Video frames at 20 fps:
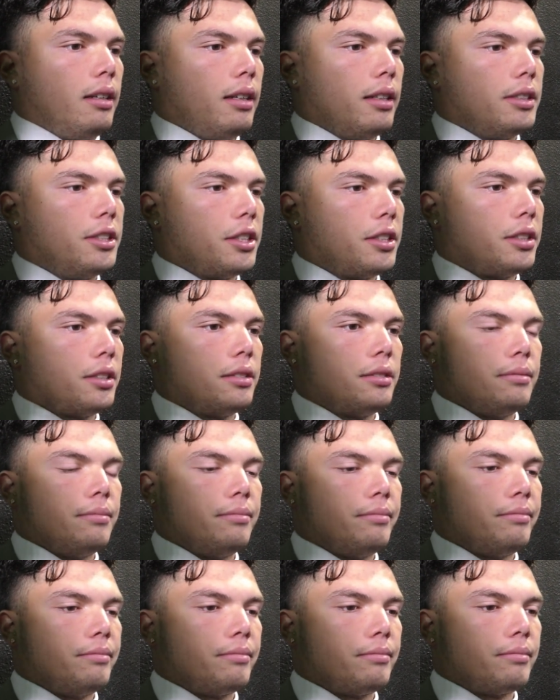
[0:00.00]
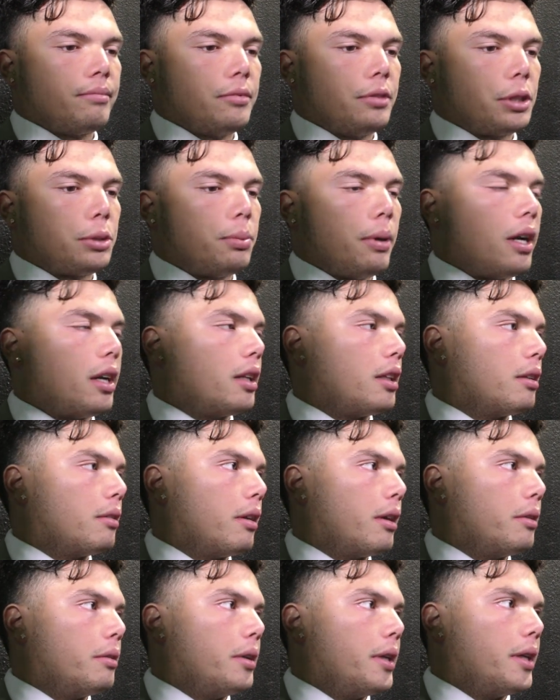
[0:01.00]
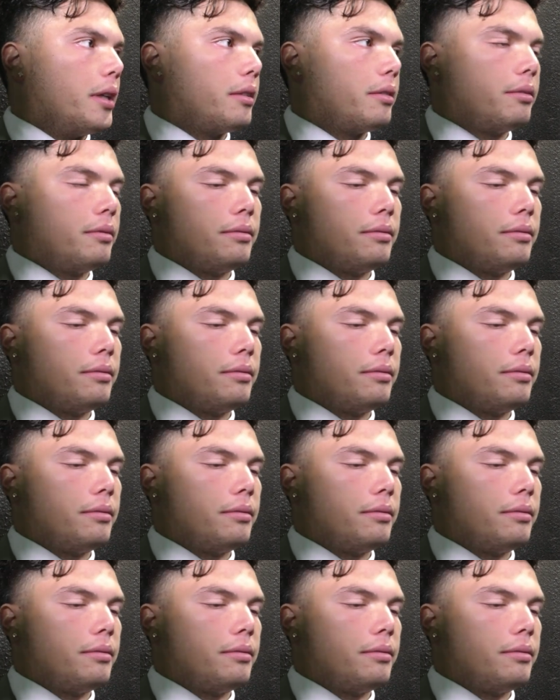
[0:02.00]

just responding the right way